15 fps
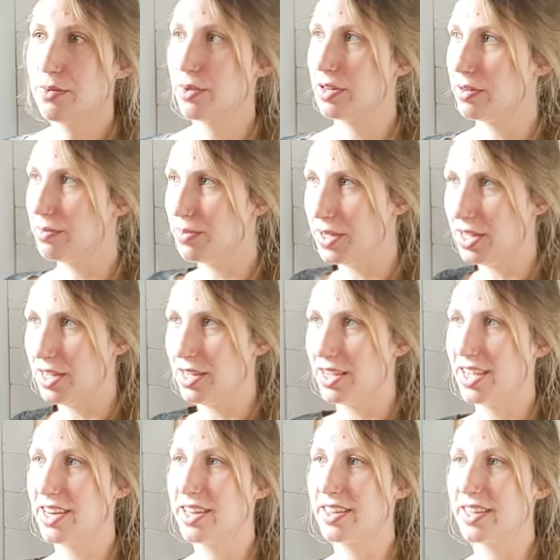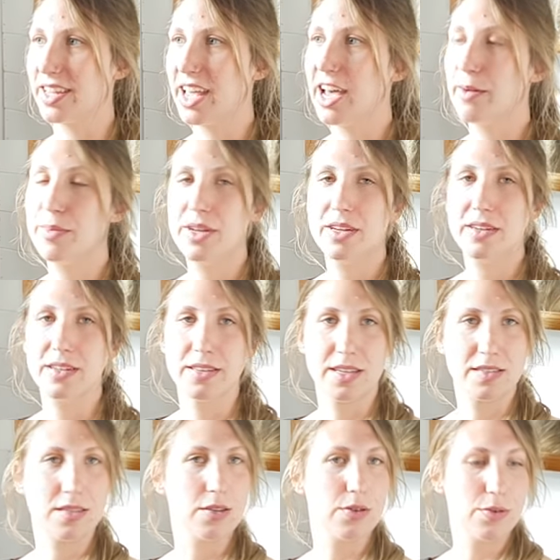wouldn't be hitting the cabinet
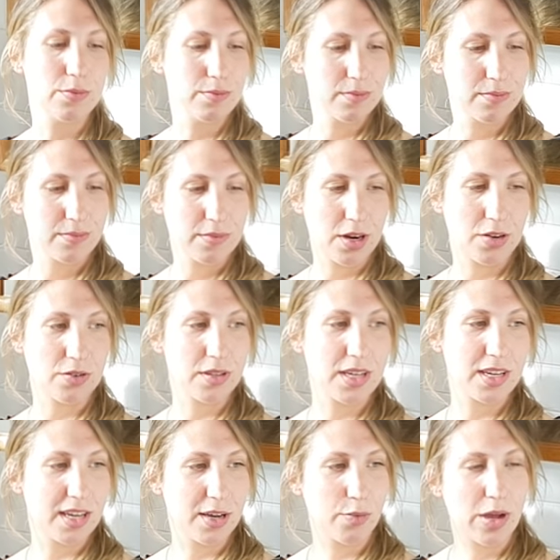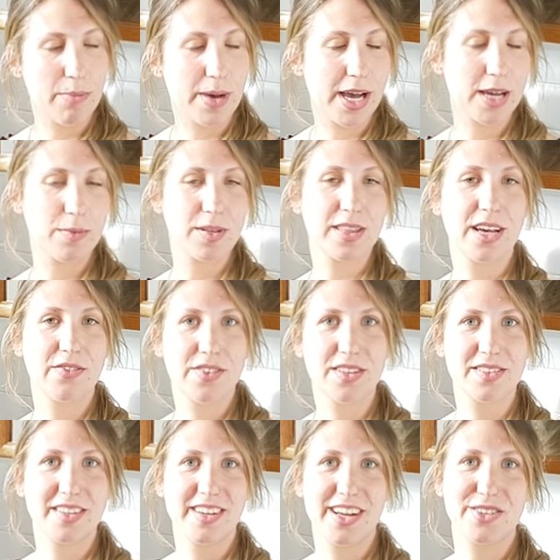unless you are leaning way back, but that feels
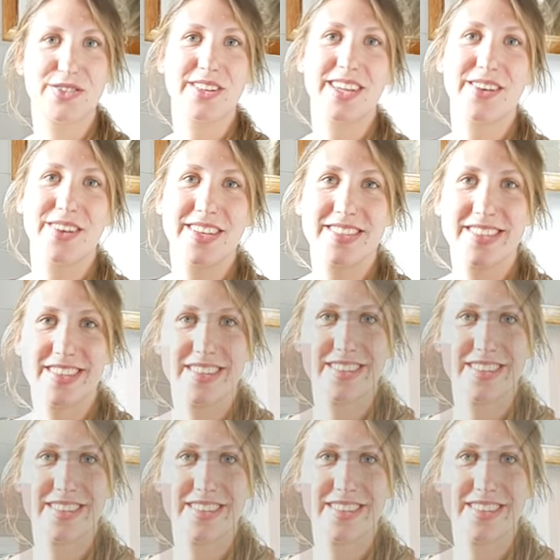unnatural anyways.